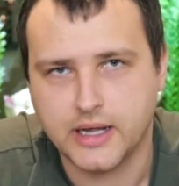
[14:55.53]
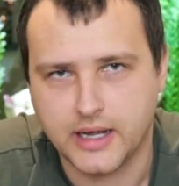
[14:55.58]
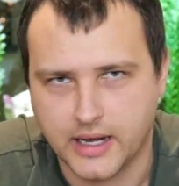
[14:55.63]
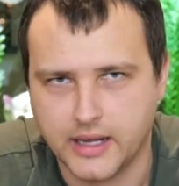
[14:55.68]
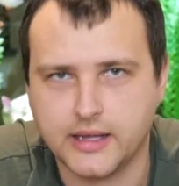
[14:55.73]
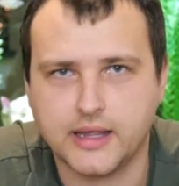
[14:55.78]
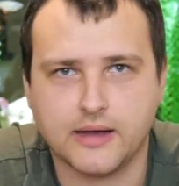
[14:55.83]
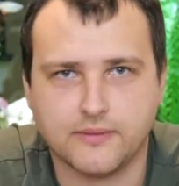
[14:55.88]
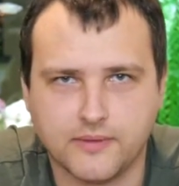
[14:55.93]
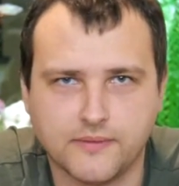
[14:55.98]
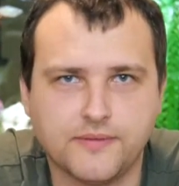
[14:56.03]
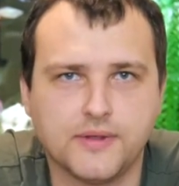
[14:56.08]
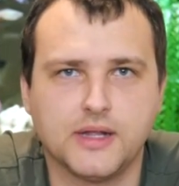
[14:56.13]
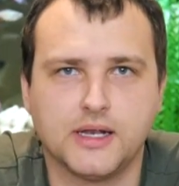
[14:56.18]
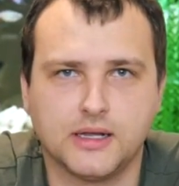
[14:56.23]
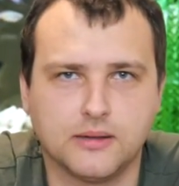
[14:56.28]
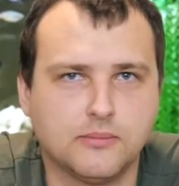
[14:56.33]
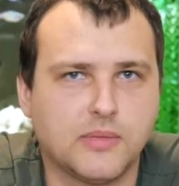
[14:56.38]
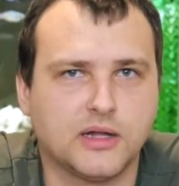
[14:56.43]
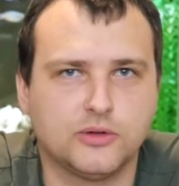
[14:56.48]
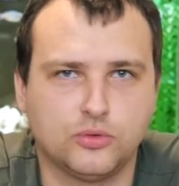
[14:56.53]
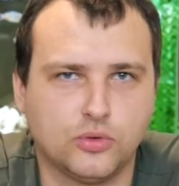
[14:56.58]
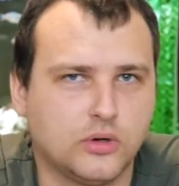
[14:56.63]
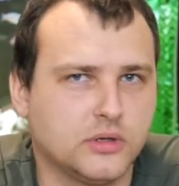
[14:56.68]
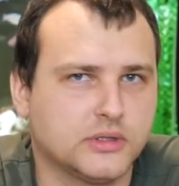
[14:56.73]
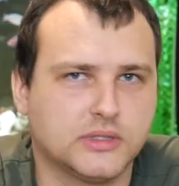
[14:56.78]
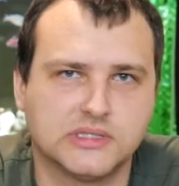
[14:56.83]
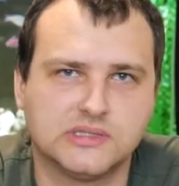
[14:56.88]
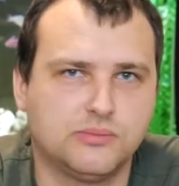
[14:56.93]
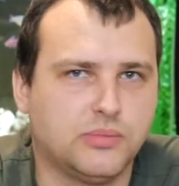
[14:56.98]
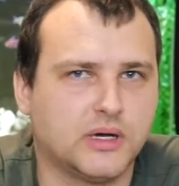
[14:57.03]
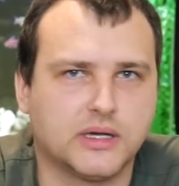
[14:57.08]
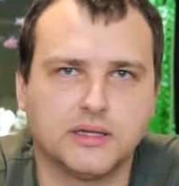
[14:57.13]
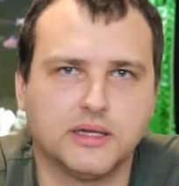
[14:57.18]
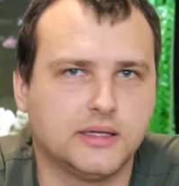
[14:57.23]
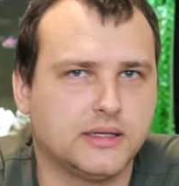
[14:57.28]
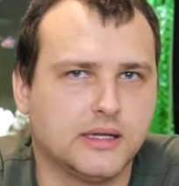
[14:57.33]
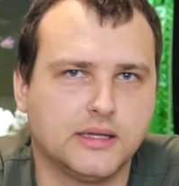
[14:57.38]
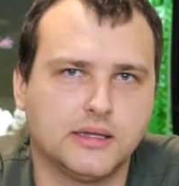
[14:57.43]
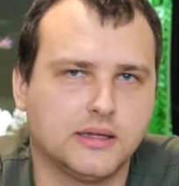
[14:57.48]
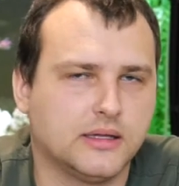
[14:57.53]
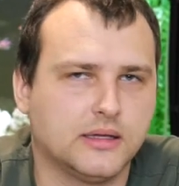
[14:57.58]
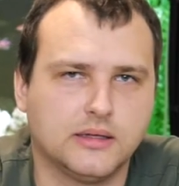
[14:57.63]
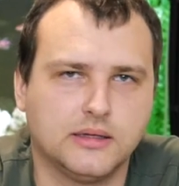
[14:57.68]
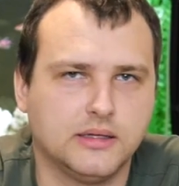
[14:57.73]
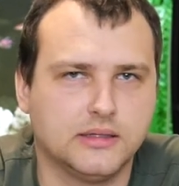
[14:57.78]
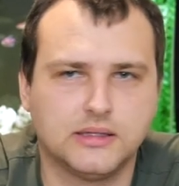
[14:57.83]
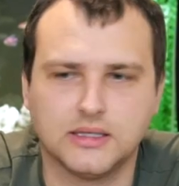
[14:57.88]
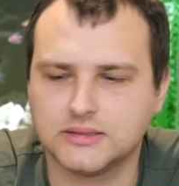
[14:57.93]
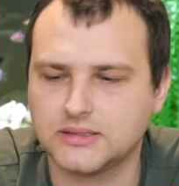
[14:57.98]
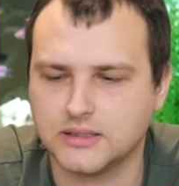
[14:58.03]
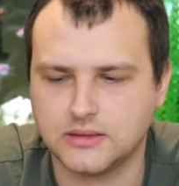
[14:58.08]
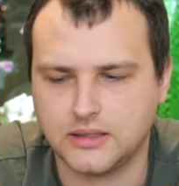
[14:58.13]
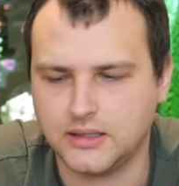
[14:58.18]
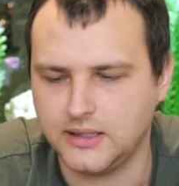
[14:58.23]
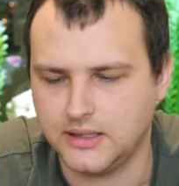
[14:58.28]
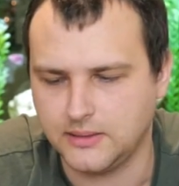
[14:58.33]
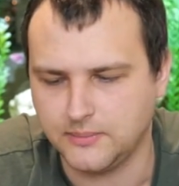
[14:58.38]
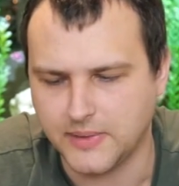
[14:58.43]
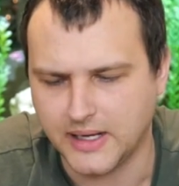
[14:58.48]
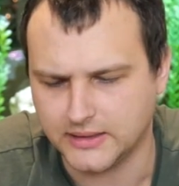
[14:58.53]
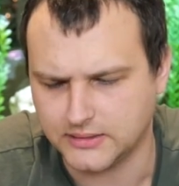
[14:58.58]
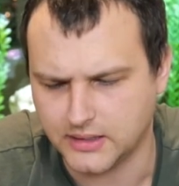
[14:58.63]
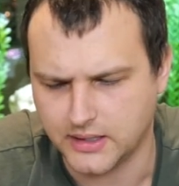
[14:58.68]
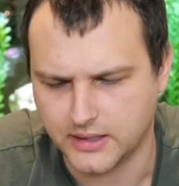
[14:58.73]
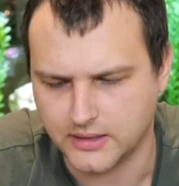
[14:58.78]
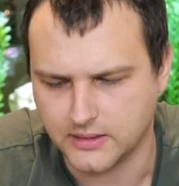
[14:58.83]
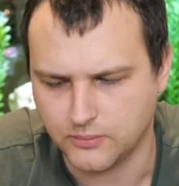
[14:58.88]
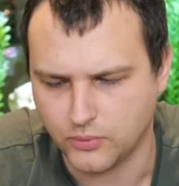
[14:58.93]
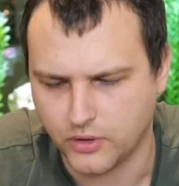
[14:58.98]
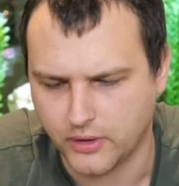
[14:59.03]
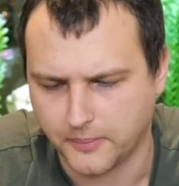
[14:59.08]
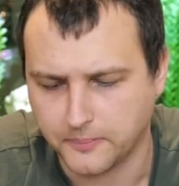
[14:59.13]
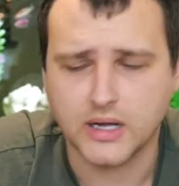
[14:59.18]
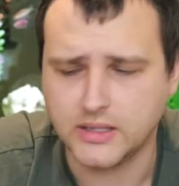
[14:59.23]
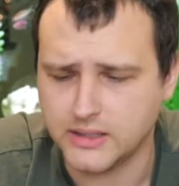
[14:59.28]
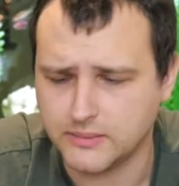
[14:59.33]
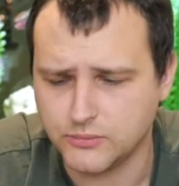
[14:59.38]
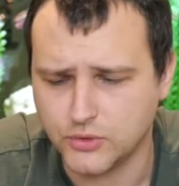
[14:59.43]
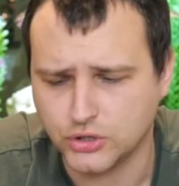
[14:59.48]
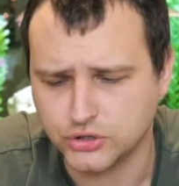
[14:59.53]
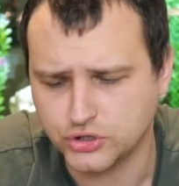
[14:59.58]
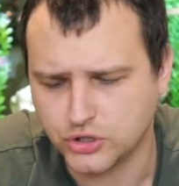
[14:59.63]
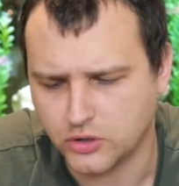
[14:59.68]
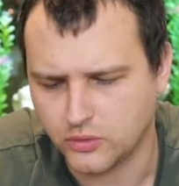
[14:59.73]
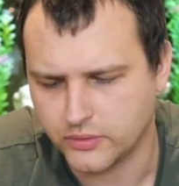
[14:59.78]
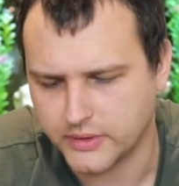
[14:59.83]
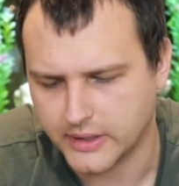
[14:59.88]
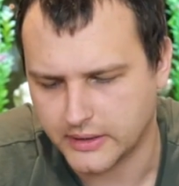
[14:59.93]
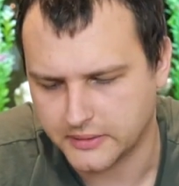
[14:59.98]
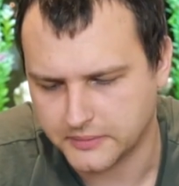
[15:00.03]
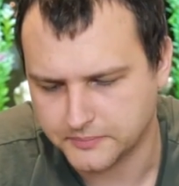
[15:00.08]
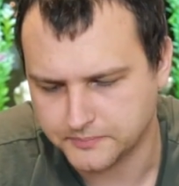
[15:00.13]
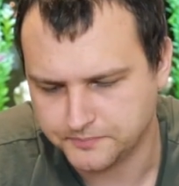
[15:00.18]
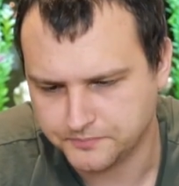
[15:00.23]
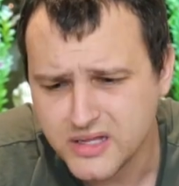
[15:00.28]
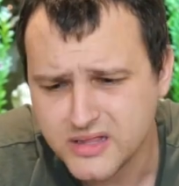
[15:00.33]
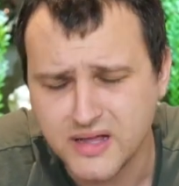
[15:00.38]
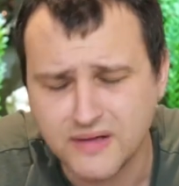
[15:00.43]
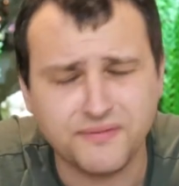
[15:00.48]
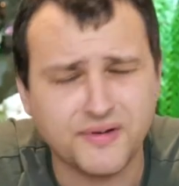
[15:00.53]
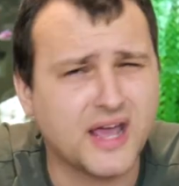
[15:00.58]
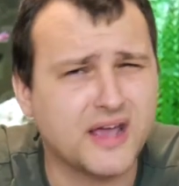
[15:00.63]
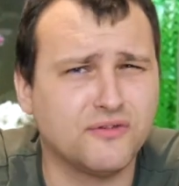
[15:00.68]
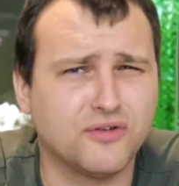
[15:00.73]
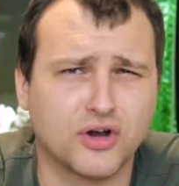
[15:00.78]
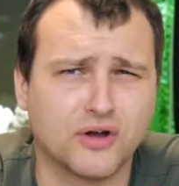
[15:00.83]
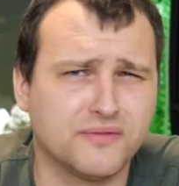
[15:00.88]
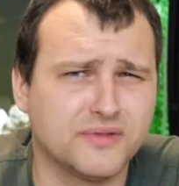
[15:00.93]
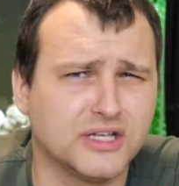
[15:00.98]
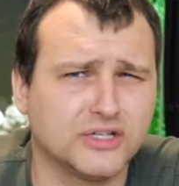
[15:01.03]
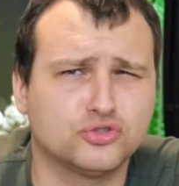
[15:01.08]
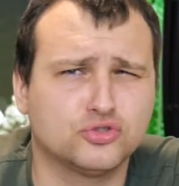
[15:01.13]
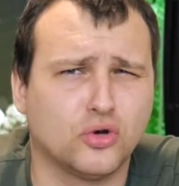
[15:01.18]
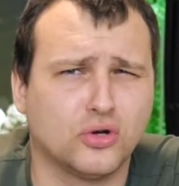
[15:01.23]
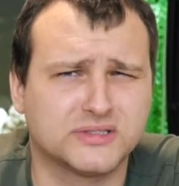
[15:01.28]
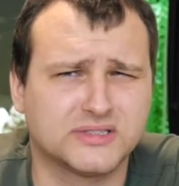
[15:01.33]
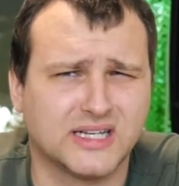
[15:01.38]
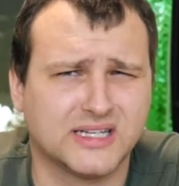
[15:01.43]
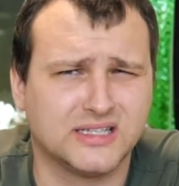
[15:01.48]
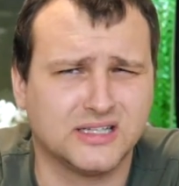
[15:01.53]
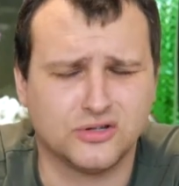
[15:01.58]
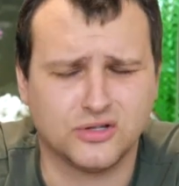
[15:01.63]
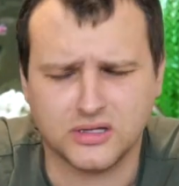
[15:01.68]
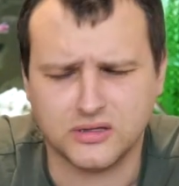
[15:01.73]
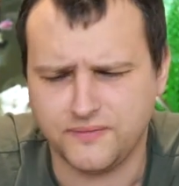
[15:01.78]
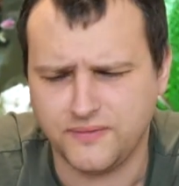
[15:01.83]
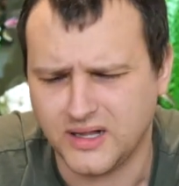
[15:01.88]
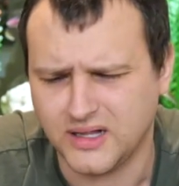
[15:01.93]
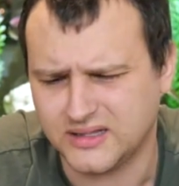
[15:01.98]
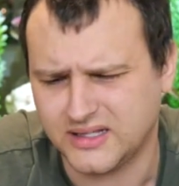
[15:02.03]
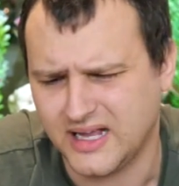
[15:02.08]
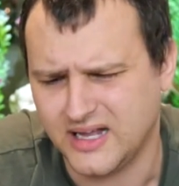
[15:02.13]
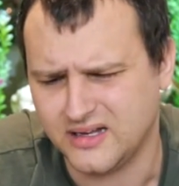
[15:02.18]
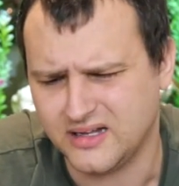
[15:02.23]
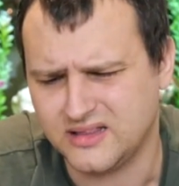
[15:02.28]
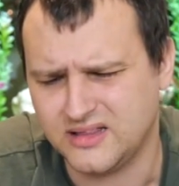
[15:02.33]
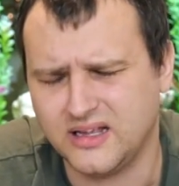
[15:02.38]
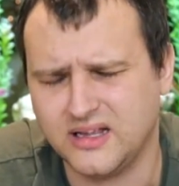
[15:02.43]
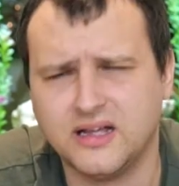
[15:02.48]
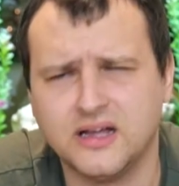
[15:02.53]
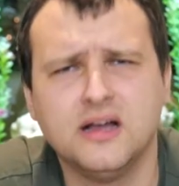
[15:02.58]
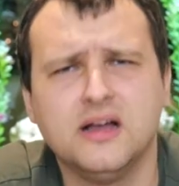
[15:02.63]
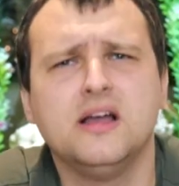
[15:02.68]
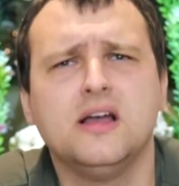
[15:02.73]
I have a feeling my tongue is burned and it doesn't really matter anymore. And I'm not joking. The flavor of the sauce, I did not felt anything.